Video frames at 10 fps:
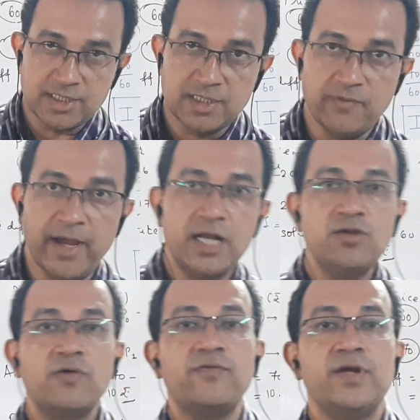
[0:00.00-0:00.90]
in the
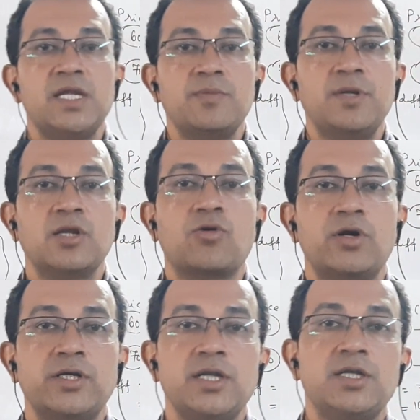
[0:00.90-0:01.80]
value of variable
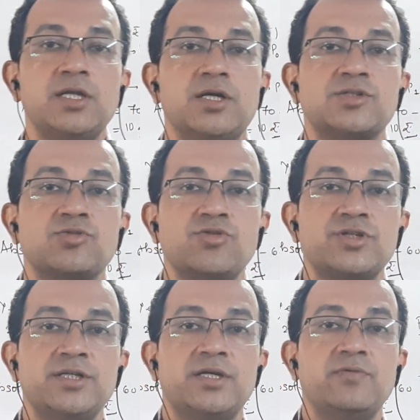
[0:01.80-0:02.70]
quantity
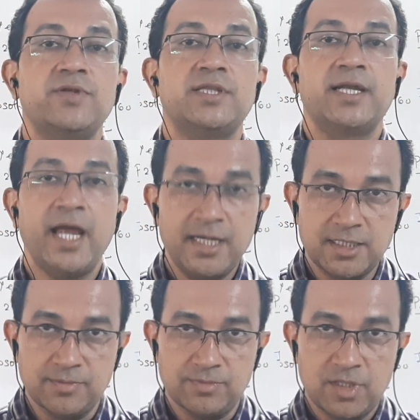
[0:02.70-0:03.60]
associated with an
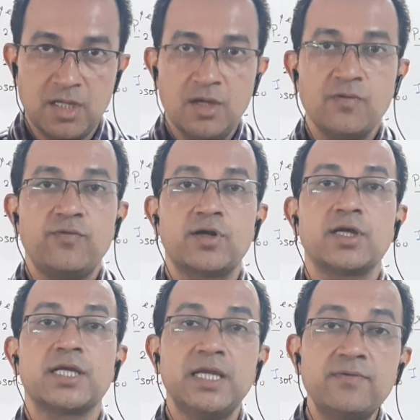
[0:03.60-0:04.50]
item for
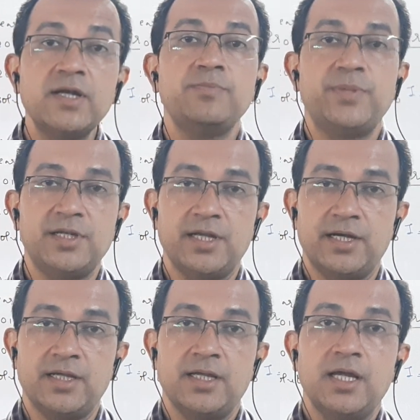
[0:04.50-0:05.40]
a given
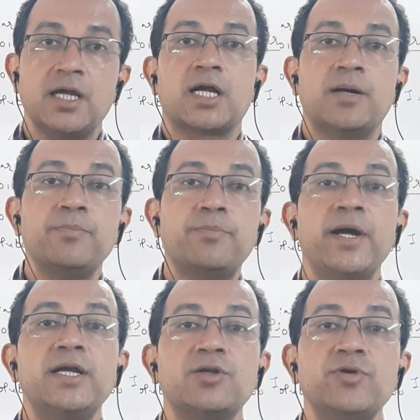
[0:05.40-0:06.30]
period
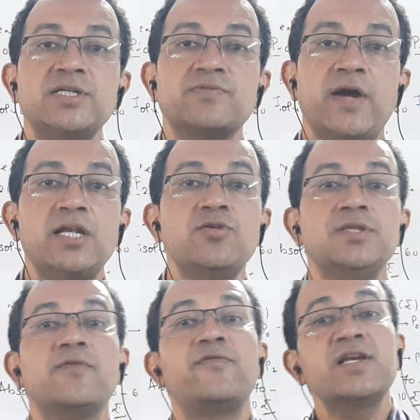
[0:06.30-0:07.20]
compared to its value
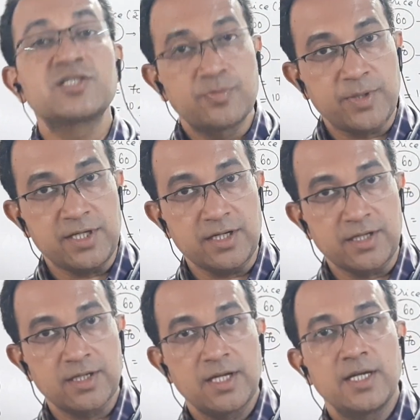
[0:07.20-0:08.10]
in the fixed period.
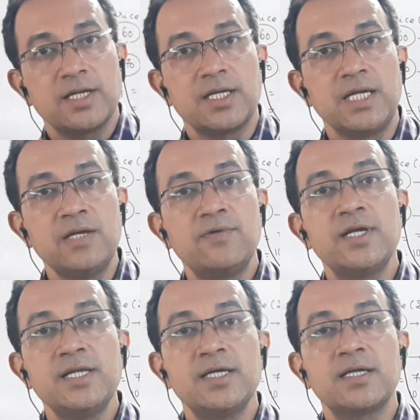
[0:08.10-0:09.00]

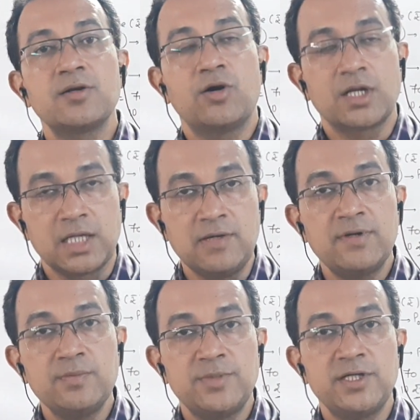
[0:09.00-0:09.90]
Given year or
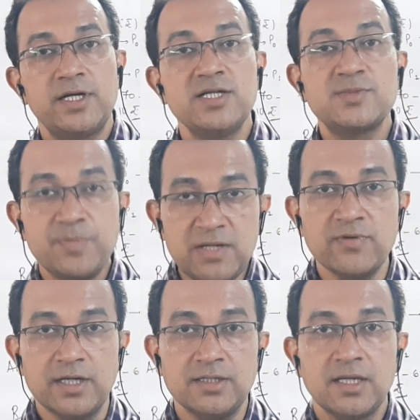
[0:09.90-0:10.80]
given period is
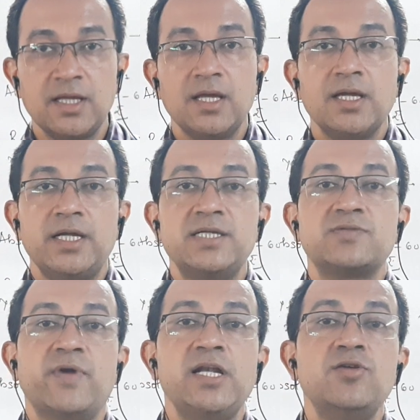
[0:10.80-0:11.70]
P1, its
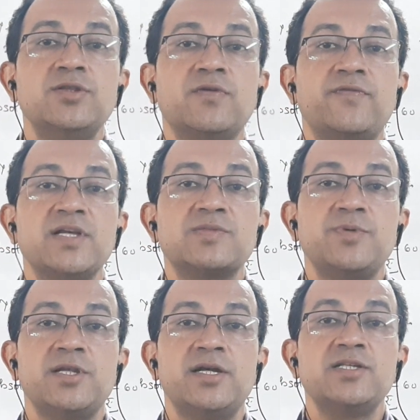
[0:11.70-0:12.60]
value in the fixed
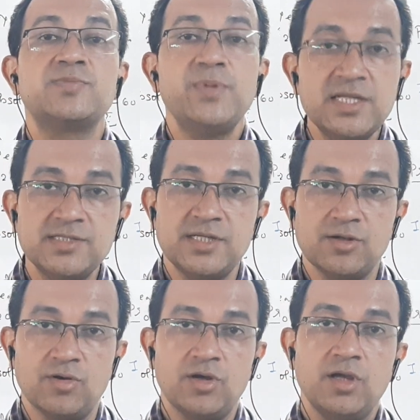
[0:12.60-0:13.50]
period is
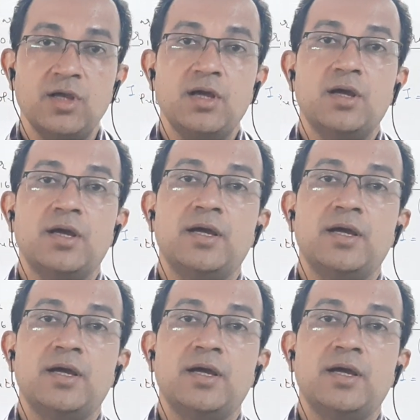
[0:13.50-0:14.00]
P0,